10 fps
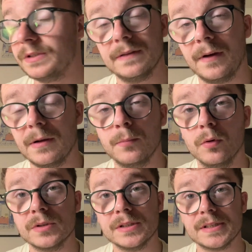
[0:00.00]
very
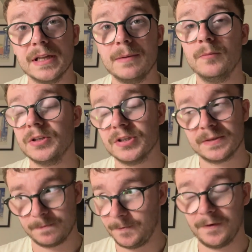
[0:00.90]
important to them, which is
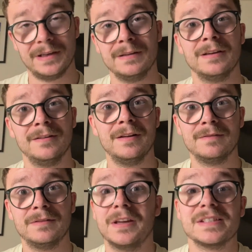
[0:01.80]
very
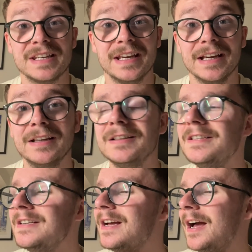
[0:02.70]
nice to hear.
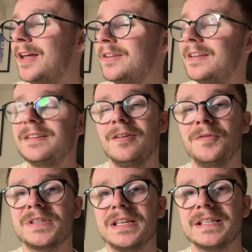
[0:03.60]
And
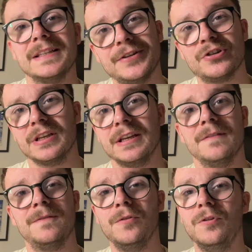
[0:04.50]
obviously it's literally
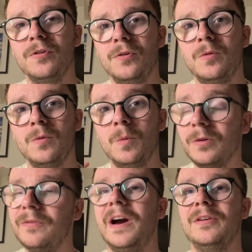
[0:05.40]
for one
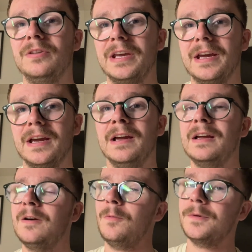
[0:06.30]
final year.
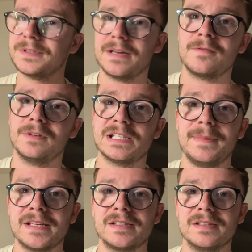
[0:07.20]
Once I've got this
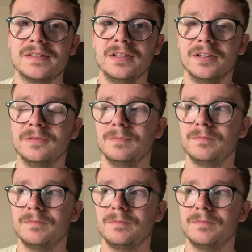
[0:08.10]
master's done,